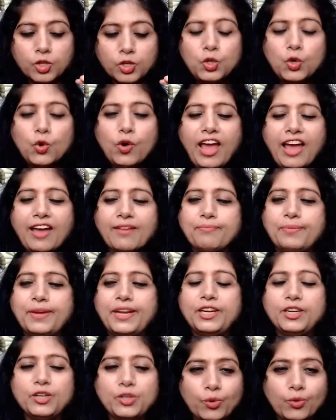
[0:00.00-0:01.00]
you have
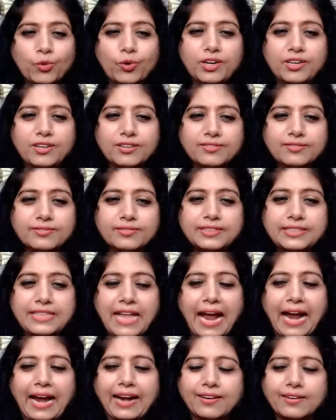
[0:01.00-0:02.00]
been told
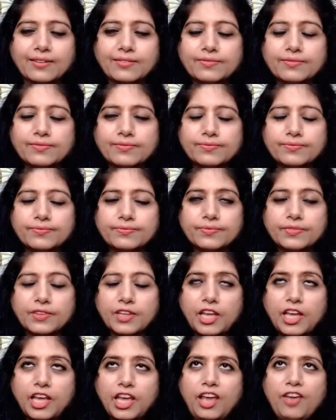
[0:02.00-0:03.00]
that
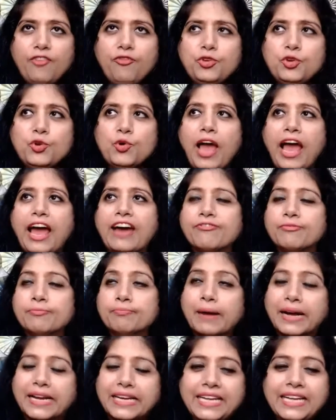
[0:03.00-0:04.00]
if you have
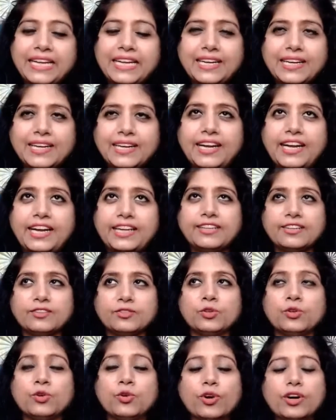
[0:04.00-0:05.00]
money, it
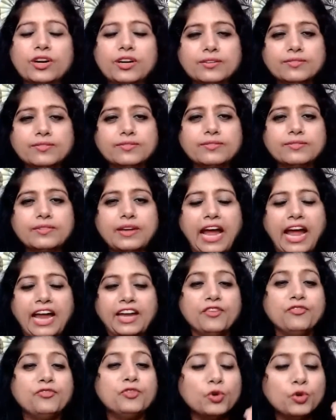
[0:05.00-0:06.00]
is good,
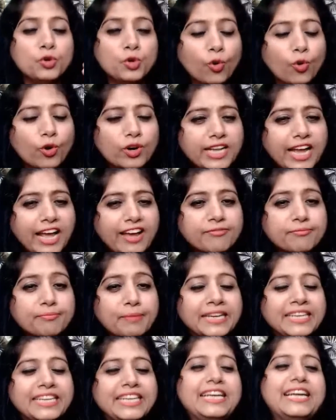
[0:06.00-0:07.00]
and if you don't have
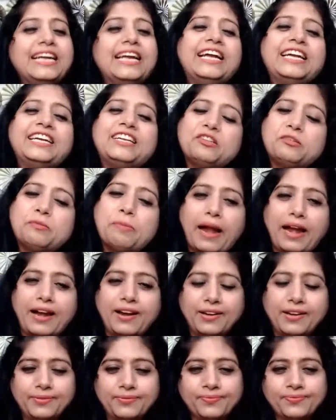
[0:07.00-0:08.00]
money, it is bad.
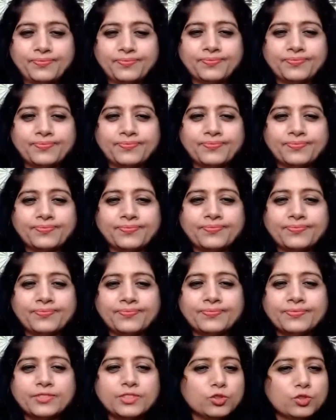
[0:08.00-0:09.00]

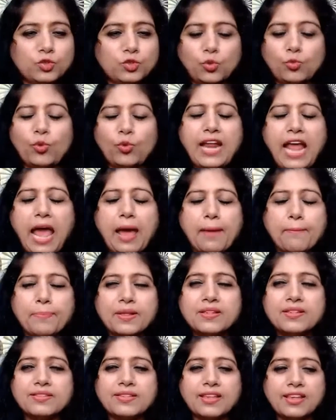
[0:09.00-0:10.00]
So, what
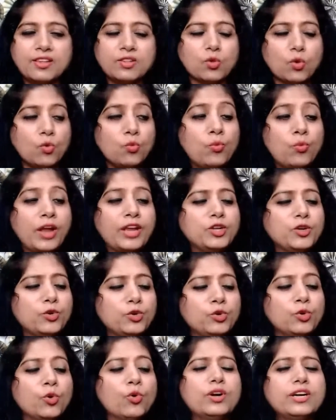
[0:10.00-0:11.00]
happens is when
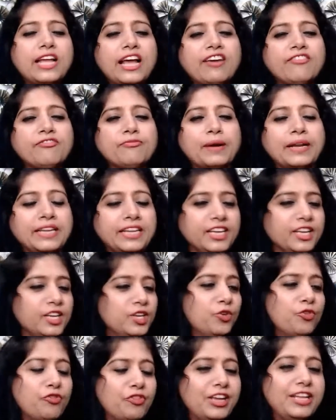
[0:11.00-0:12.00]
you don't have money,
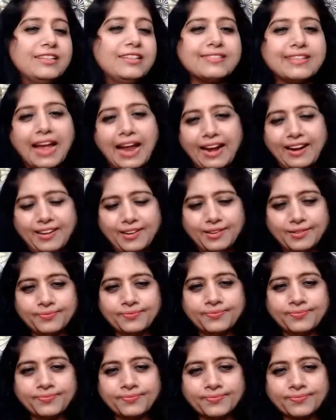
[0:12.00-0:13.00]
you feel sad,
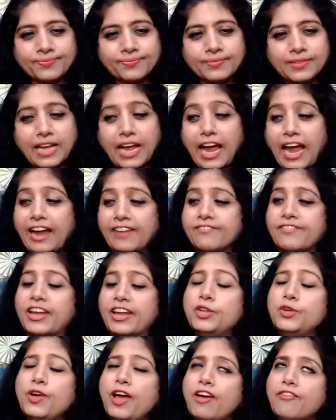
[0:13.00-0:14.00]
and
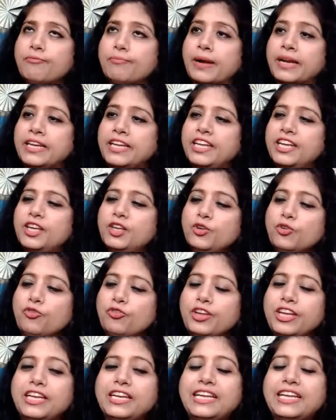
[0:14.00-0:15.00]
when you have money, you
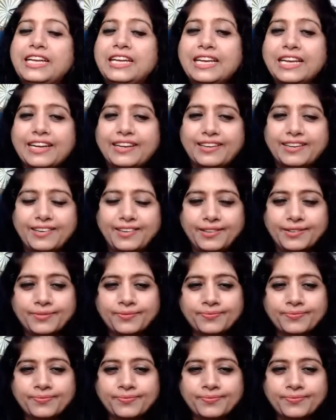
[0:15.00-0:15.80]
feel elated.